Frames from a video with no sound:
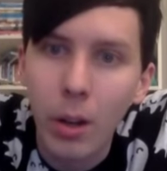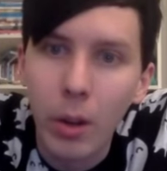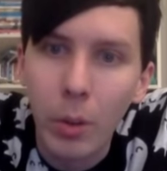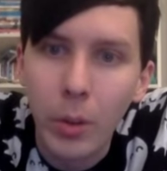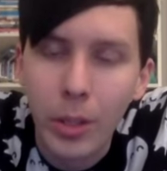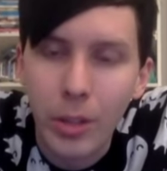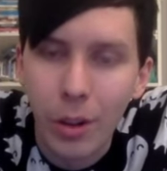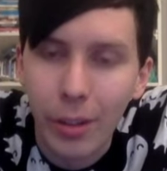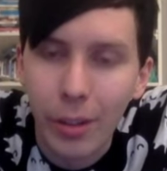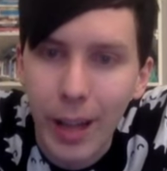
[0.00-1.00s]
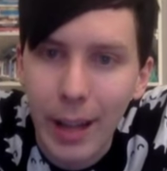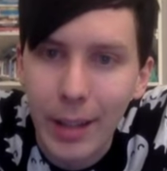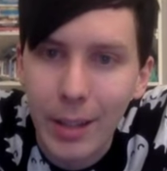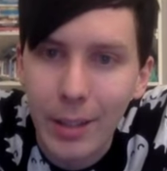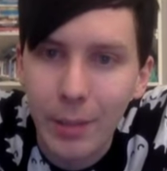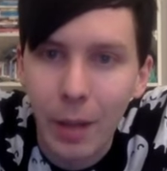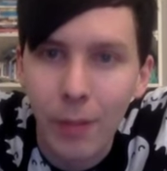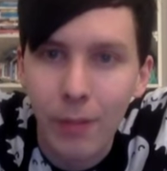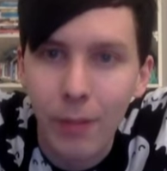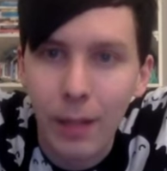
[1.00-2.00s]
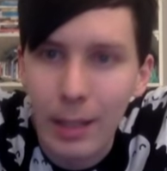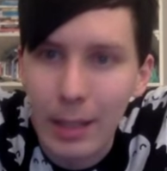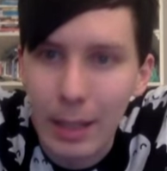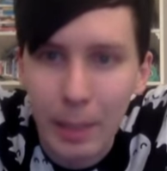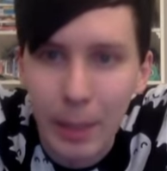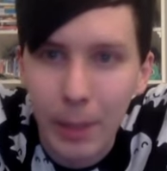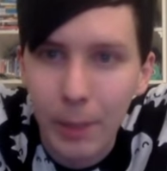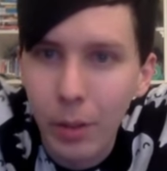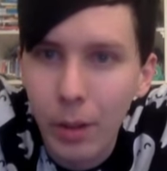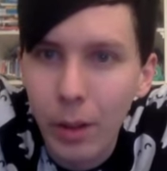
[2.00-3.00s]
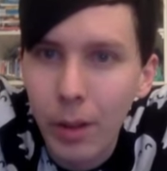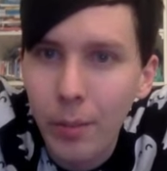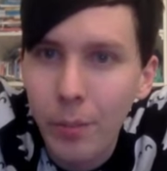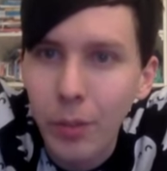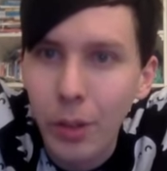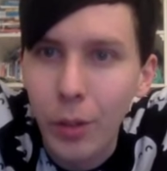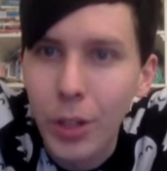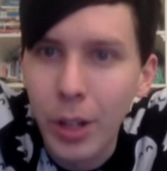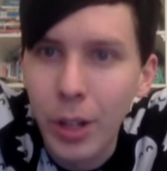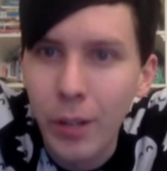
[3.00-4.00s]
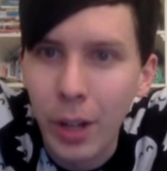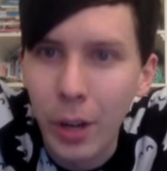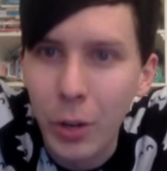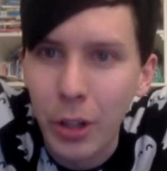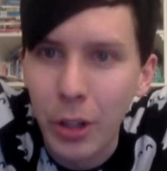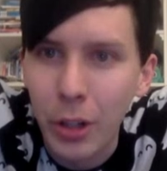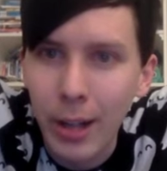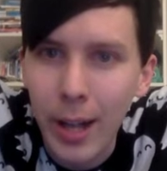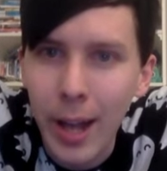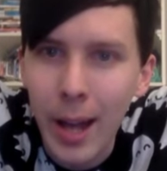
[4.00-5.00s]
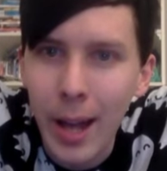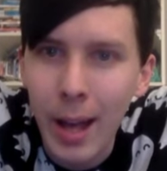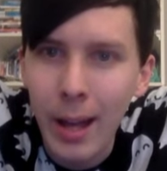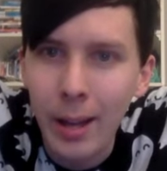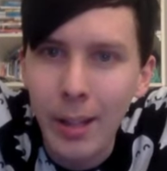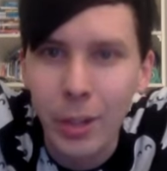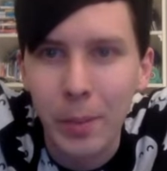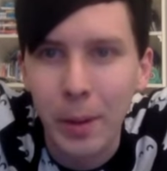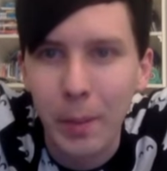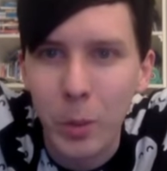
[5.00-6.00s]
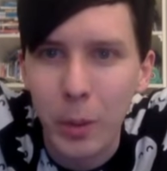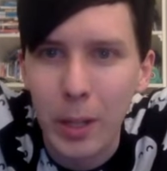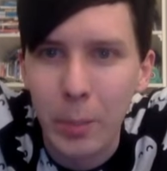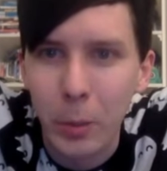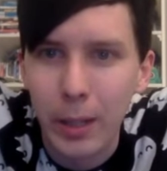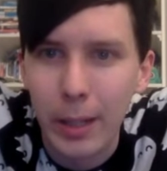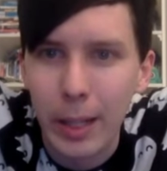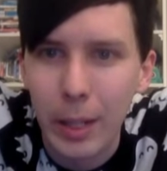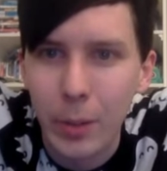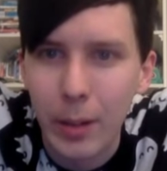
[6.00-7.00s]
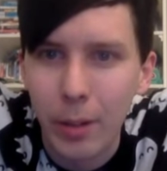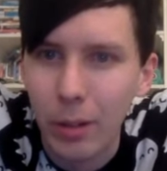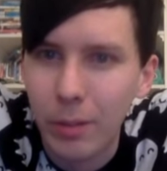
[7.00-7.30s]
Which is not the case. I'm feeling sleepy. The return of the ghost shirt. Yay! I think you should be able to wear spooky things whenever.